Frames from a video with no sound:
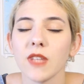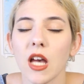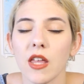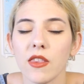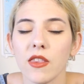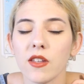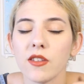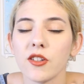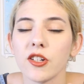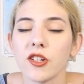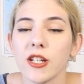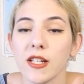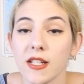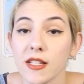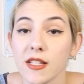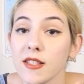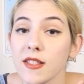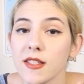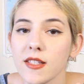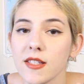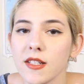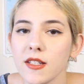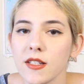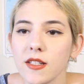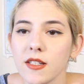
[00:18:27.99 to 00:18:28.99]
another
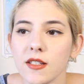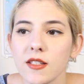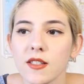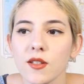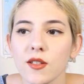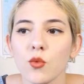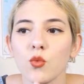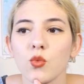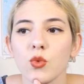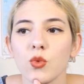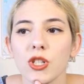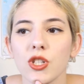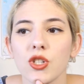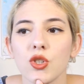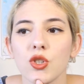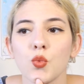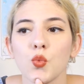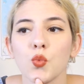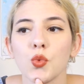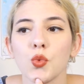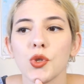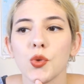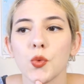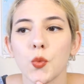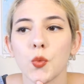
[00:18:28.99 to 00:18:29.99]
incident, which
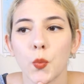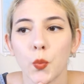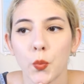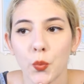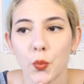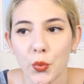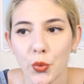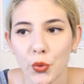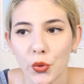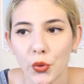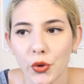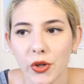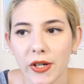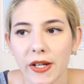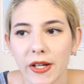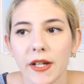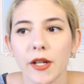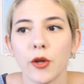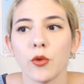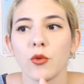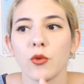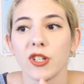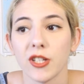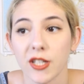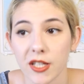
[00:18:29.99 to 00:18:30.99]
was
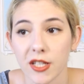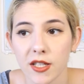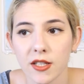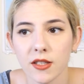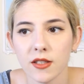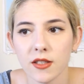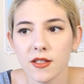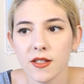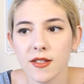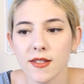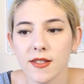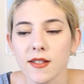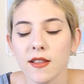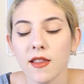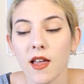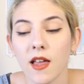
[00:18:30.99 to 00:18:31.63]
pretty ridiculous.